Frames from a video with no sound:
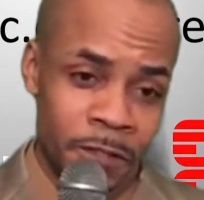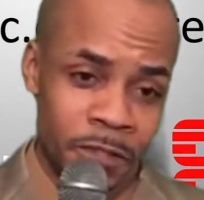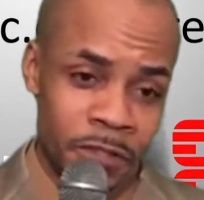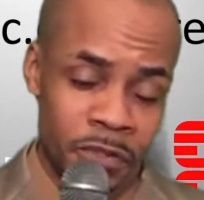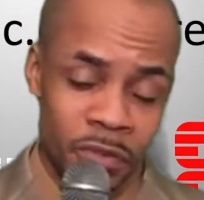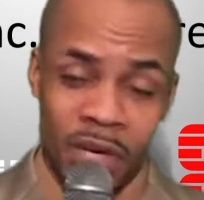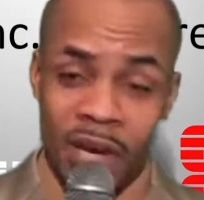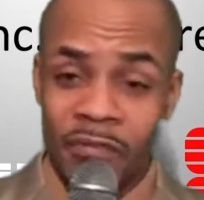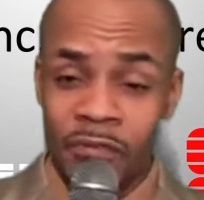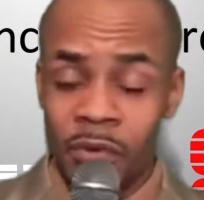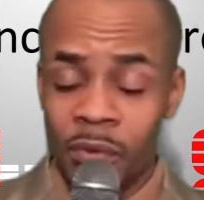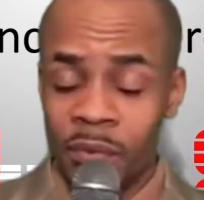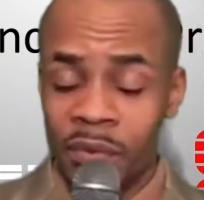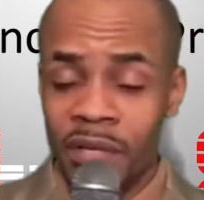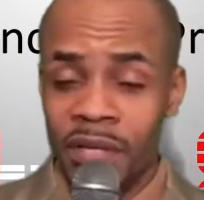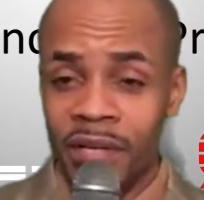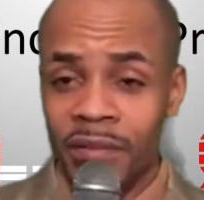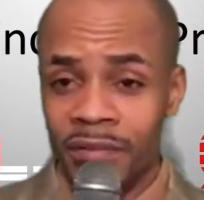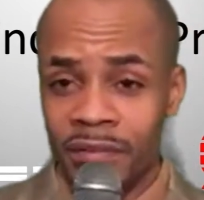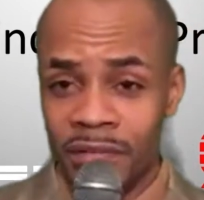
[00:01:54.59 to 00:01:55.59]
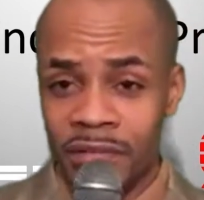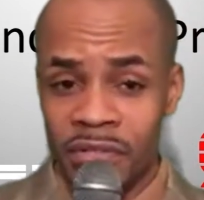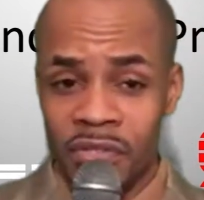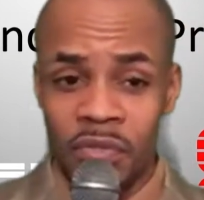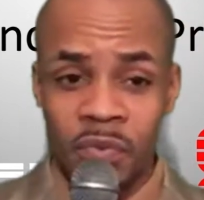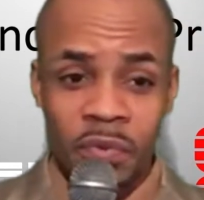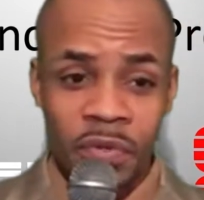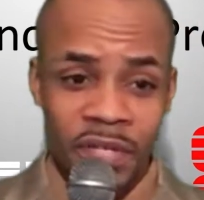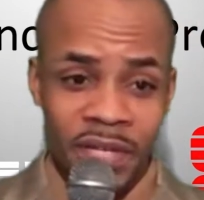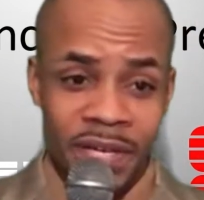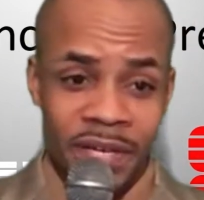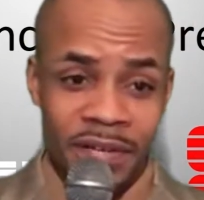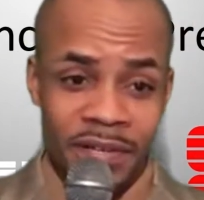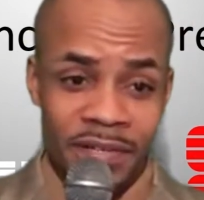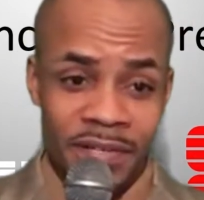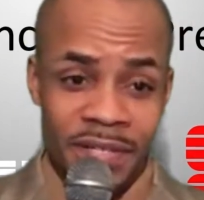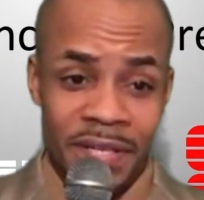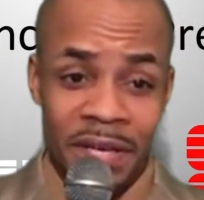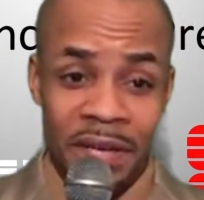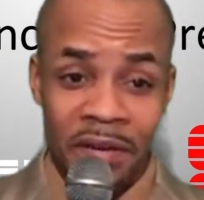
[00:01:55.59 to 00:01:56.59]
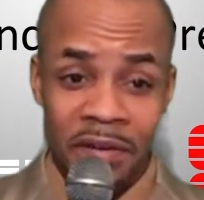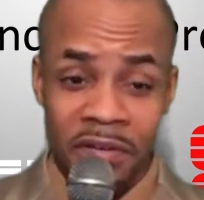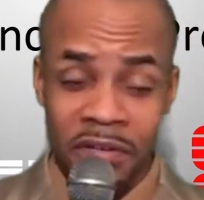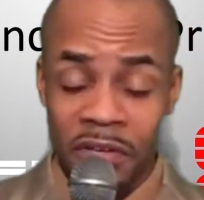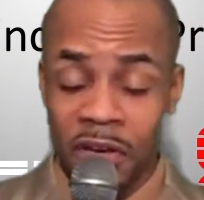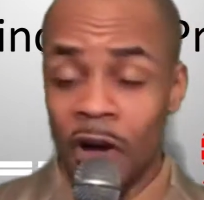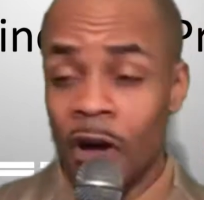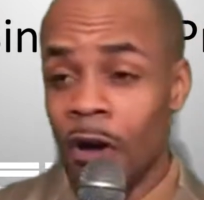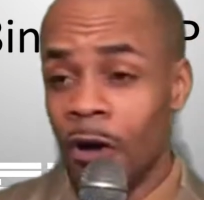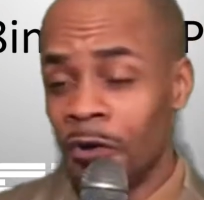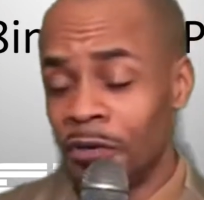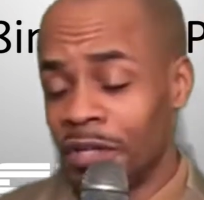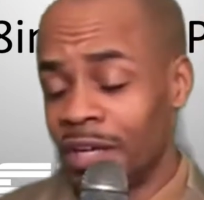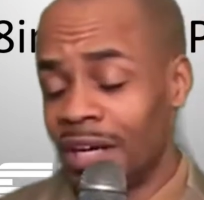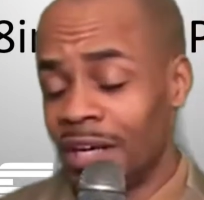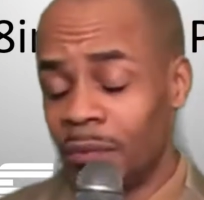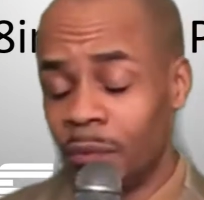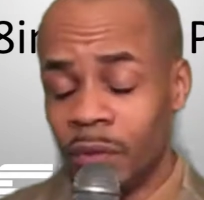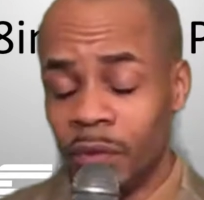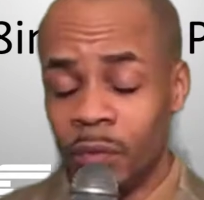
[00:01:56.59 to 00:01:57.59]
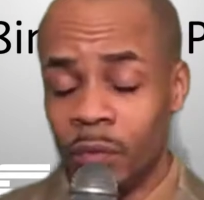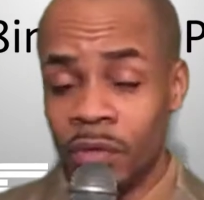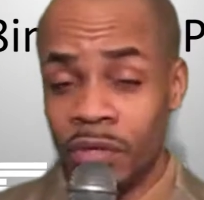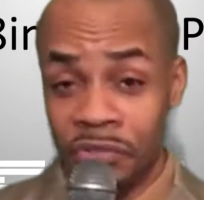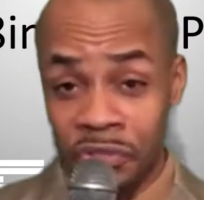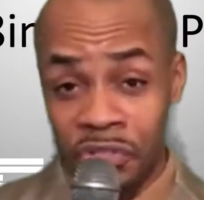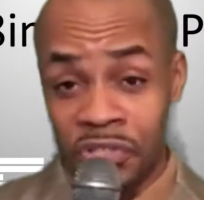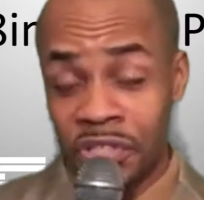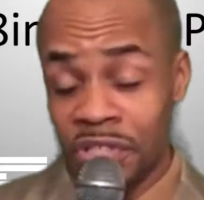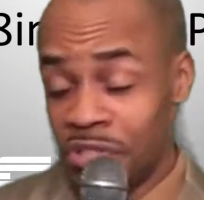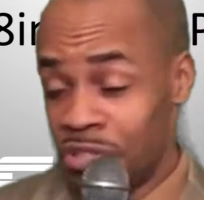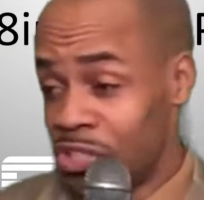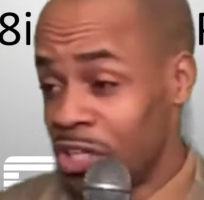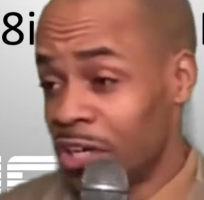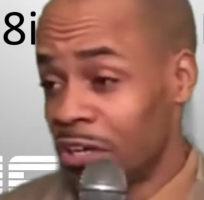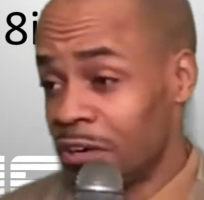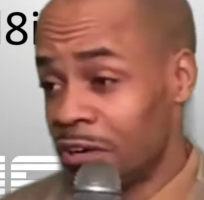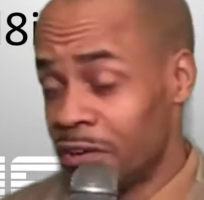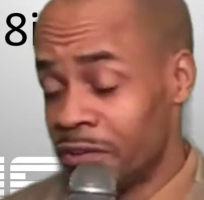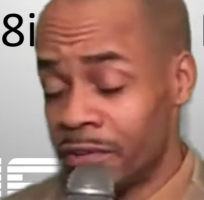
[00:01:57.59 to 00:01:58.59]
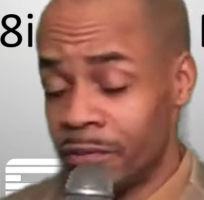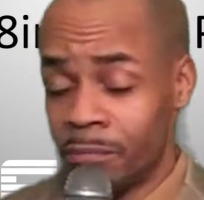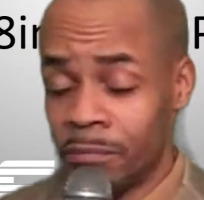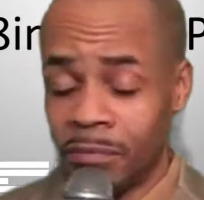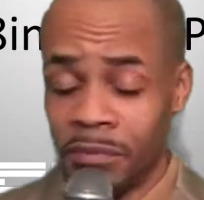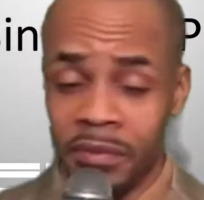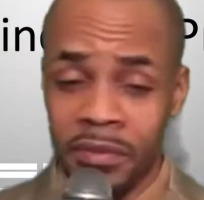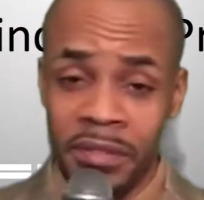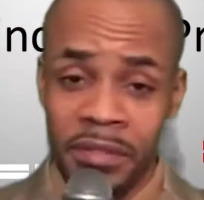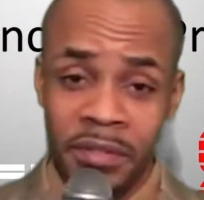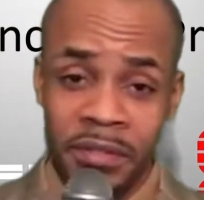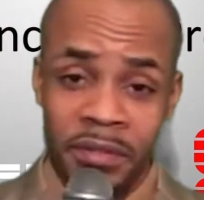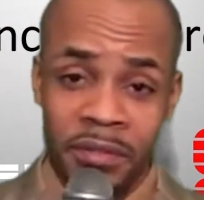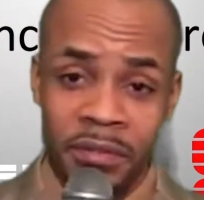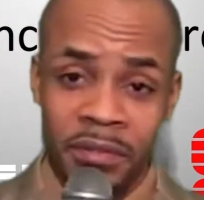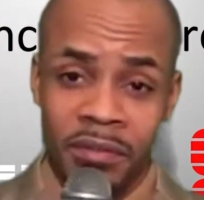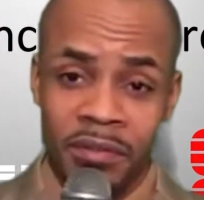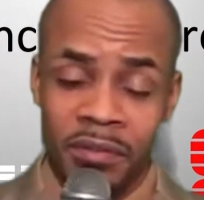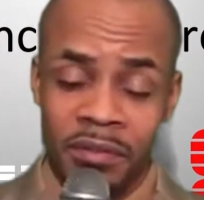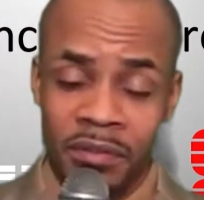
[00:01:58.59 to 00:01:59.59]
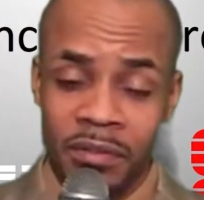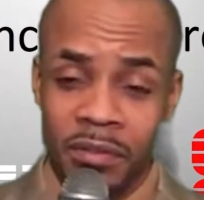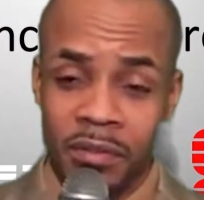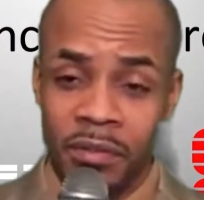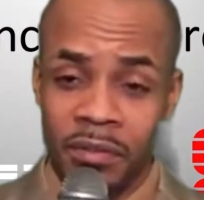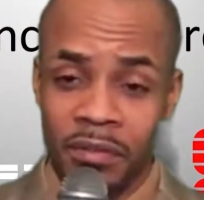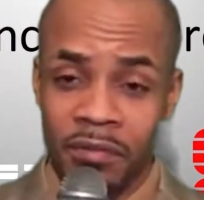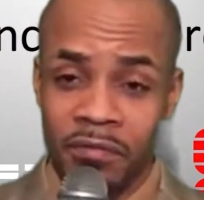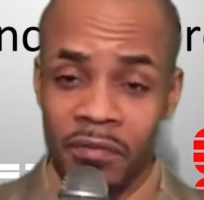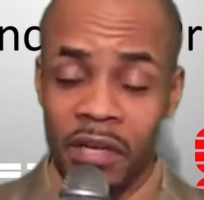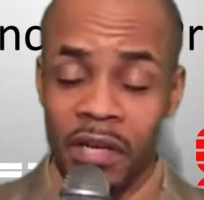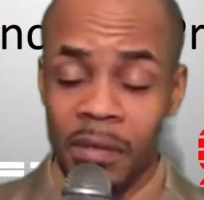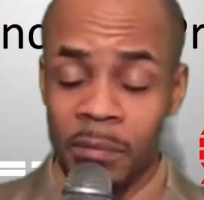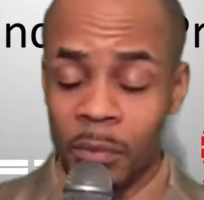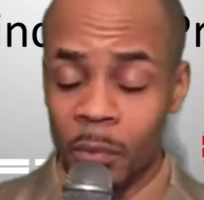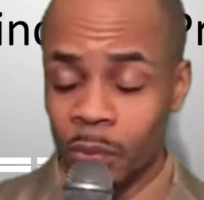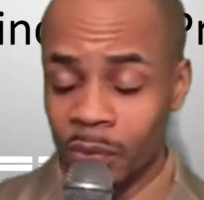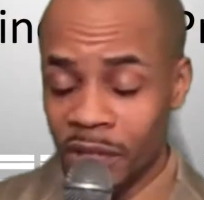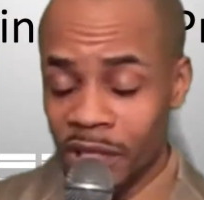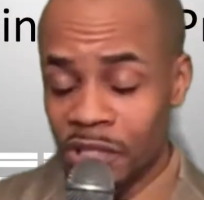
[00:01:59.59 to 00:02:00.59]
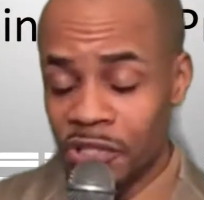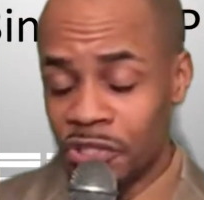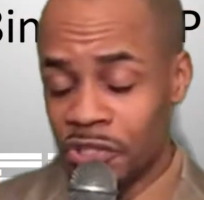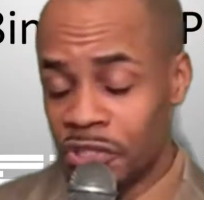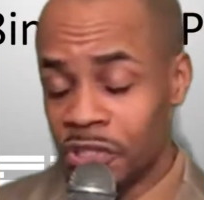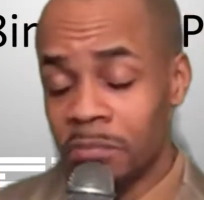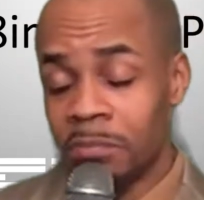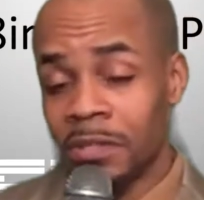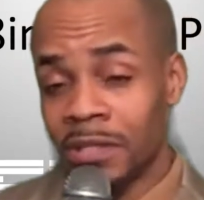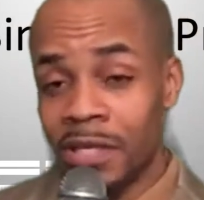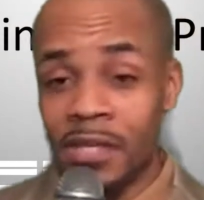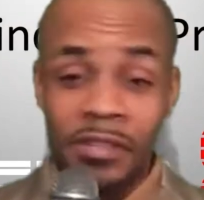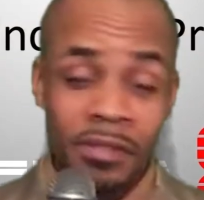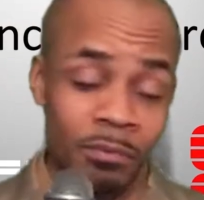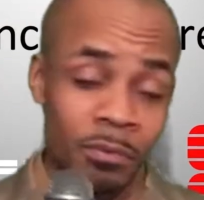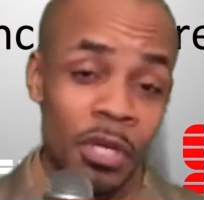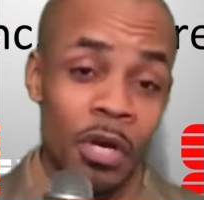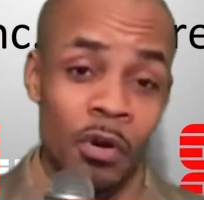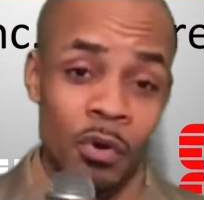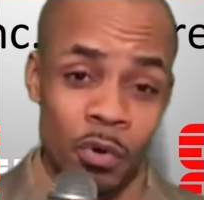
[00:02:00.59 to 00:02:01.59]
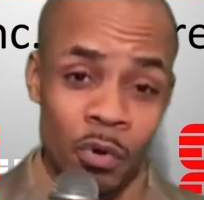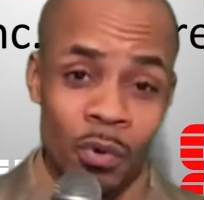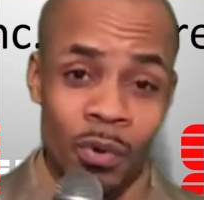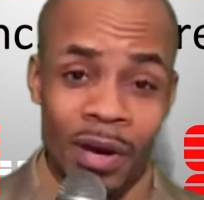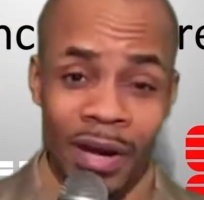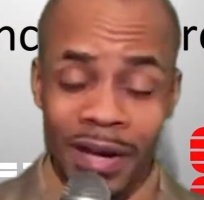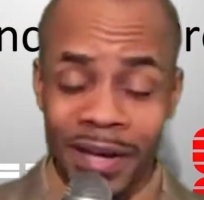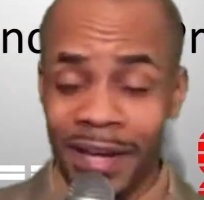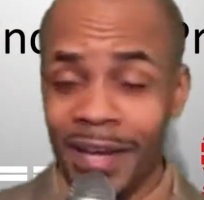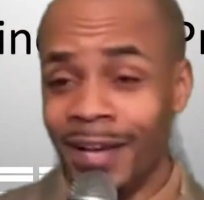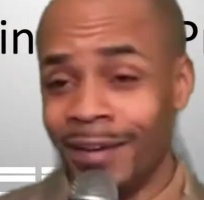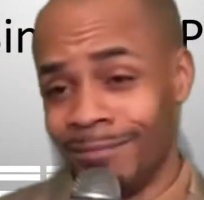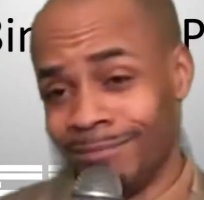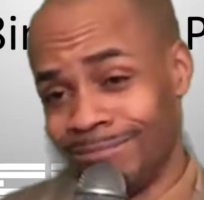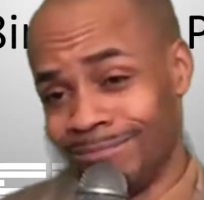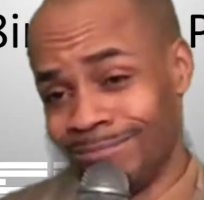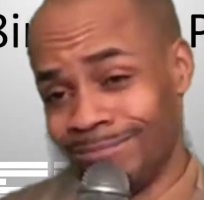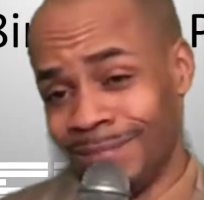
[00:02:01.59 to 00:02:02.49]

So after reading this story, I decided to call 911 just to check on them, to develop a relationship, to let them know who I am.